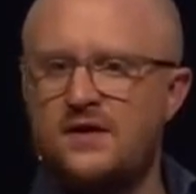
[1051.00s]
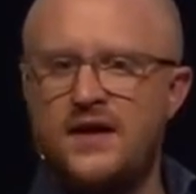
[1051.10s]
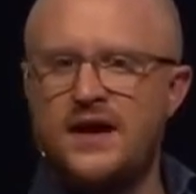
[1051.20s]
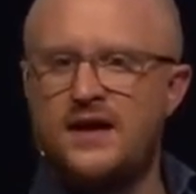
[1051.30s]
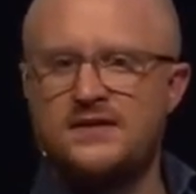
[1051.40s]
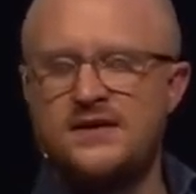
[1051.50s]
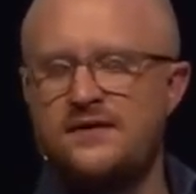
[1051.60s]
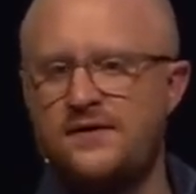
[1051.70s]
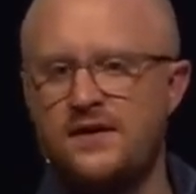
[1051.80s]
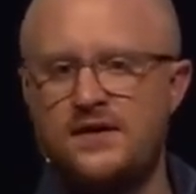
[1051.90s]
and all that kind of
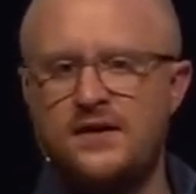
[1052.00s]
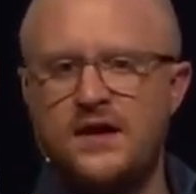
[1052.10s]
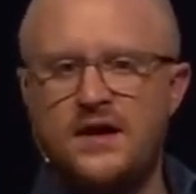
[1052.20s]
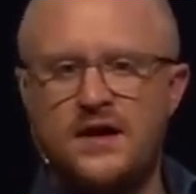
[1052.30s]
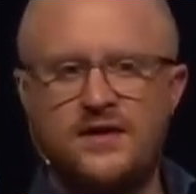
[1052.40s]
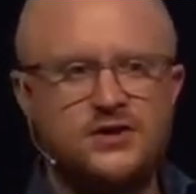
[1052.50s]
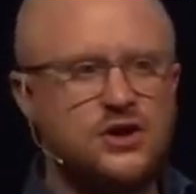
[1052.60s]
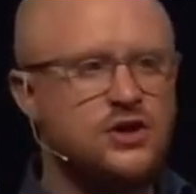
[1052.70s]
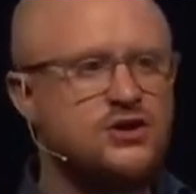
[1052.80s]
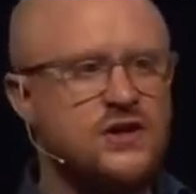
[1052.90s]
stuff in the, in the
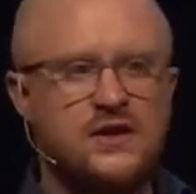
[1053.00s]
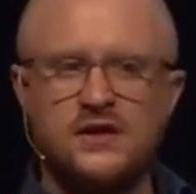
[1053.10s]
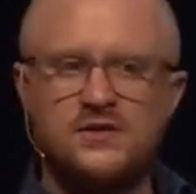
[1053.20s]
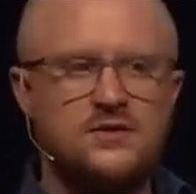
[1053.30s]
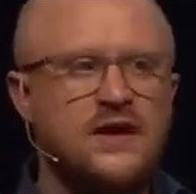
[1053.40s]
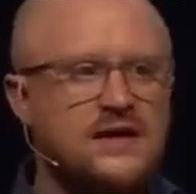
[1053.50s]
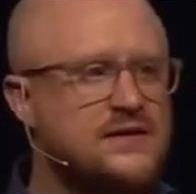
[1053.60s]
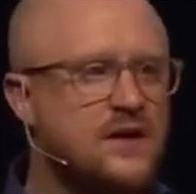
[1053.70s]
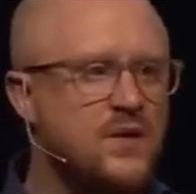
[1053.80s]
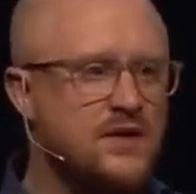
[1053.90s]
church, then he'll do it
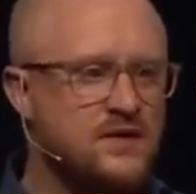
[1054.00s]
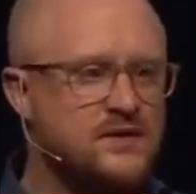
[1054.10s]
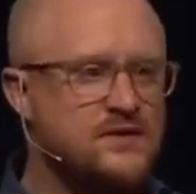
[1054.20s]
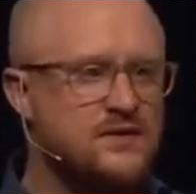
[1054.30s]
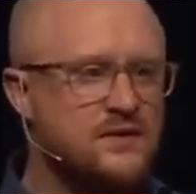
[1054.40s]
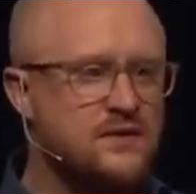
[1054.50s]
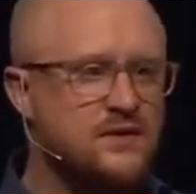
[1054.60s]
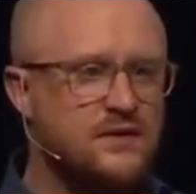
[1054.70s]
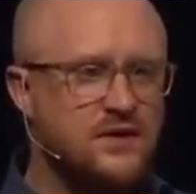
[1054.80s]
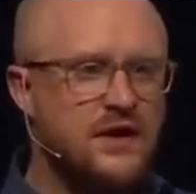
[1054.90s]
as he wills.
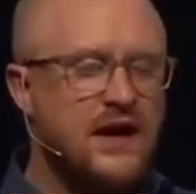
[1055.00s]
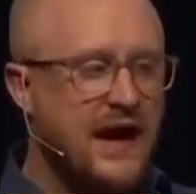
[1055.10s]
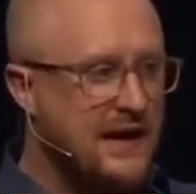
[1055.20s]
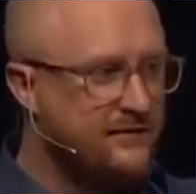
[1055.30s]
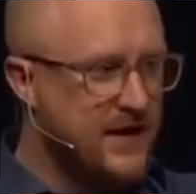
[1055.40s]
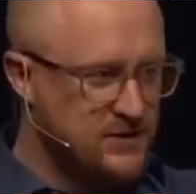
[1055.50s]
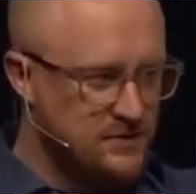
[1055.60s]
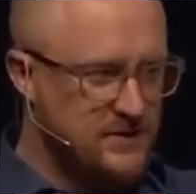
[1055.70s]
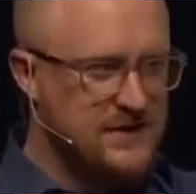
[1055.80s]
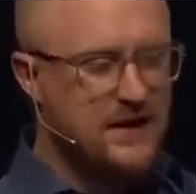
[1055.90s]
And if that's
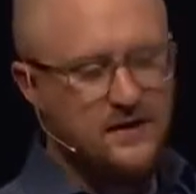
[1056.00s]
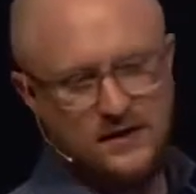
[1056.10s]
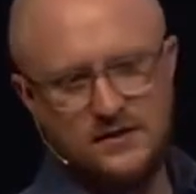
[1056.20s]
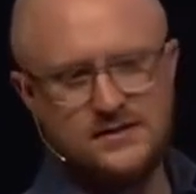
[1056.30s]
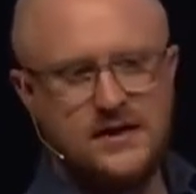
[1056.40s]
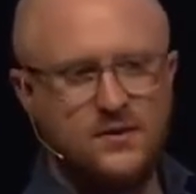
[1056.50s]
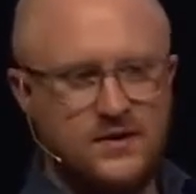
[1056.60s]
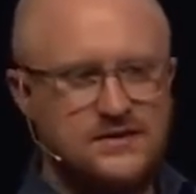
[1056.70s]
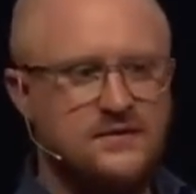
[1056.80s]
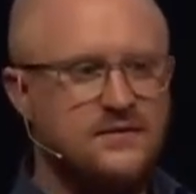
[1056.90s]
your mentality, you'll see it
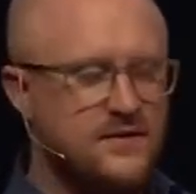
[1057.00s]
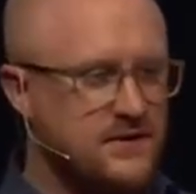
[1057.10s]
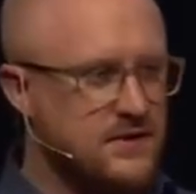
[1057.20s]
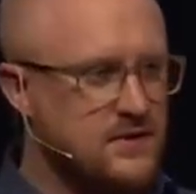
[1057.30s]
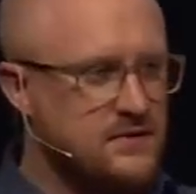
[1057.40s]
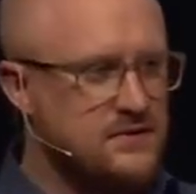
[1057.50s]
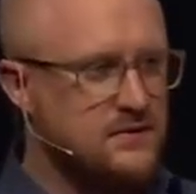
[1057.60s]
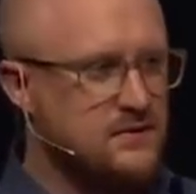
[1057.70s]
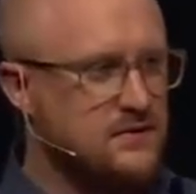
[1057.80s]
once every 50 years.